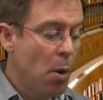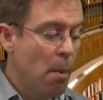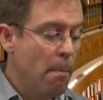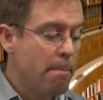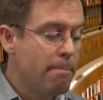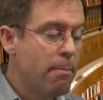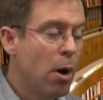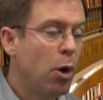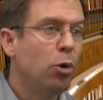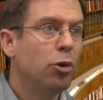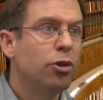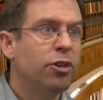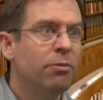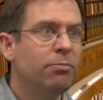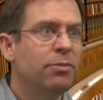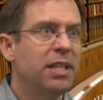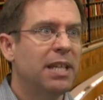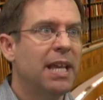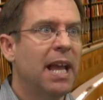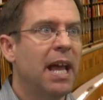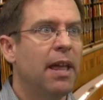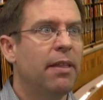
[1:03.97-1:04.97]
mould them
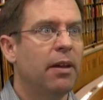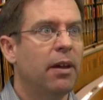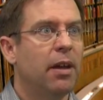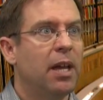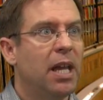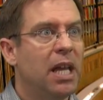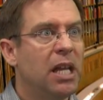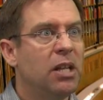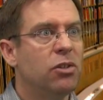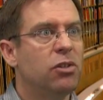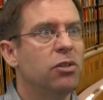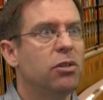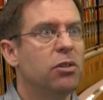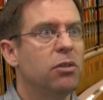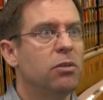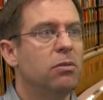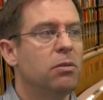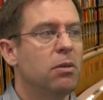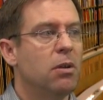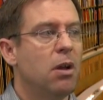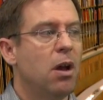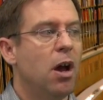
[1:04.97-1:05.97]
together into
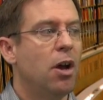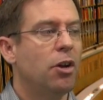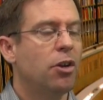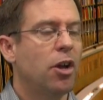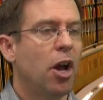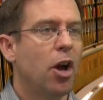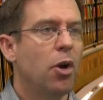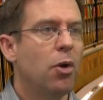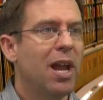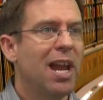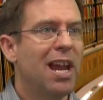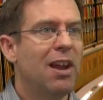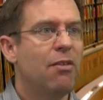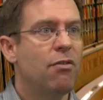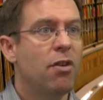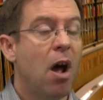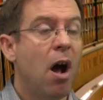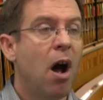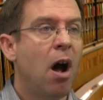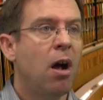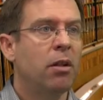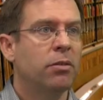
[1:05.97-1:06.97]
a coherent
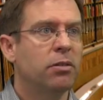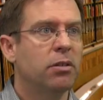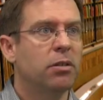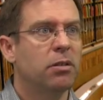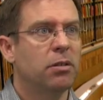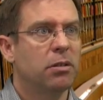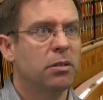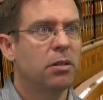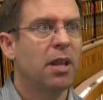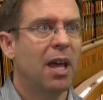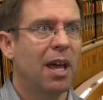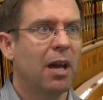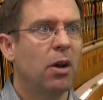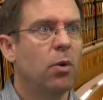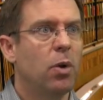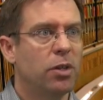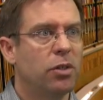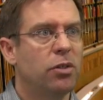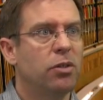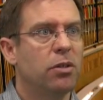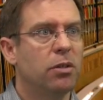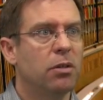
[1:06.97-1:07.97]
answer to that
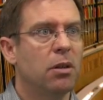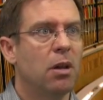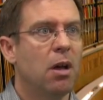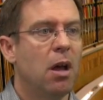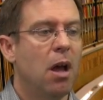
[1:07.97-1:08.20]
question.